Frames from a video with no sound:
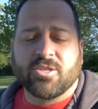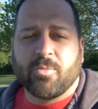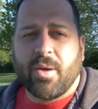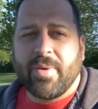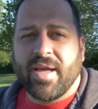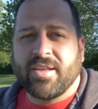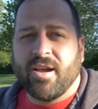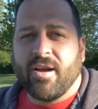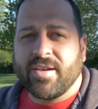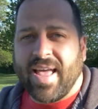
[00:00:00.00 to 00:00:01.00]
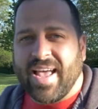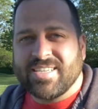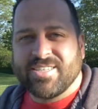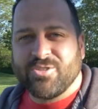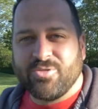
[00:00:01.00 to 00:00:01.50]
So my backyard,
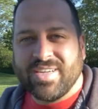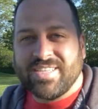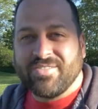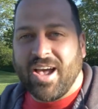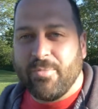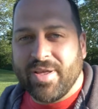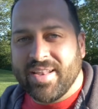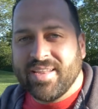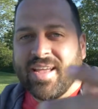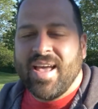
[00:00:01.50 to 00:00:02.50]
as the trees have come in,